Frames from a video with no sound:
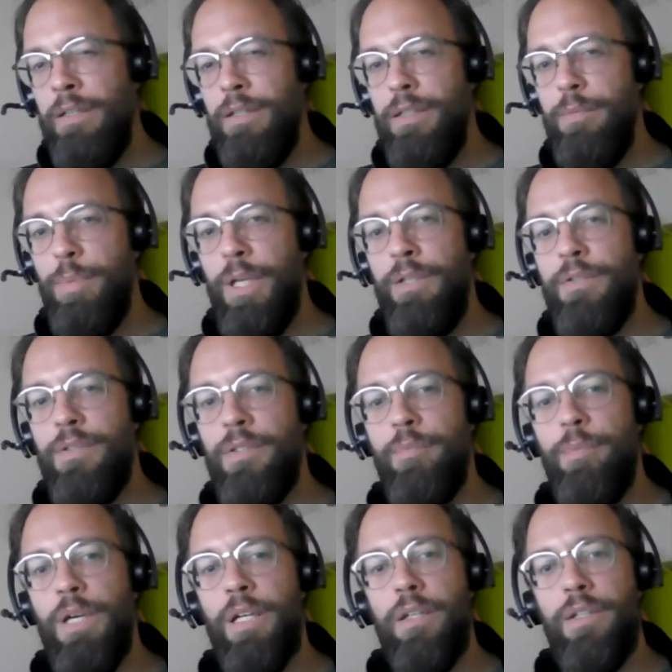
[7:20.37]
dependency
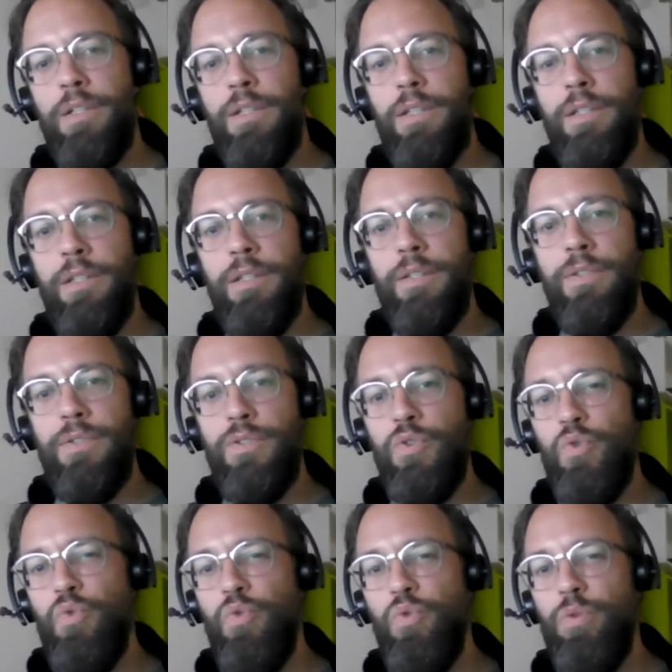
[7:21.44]
monkey
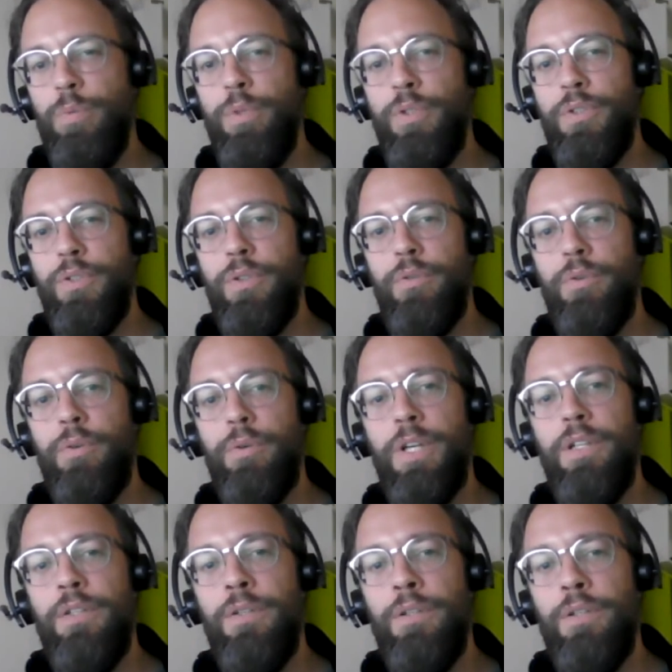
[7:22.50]
zoo repository, right?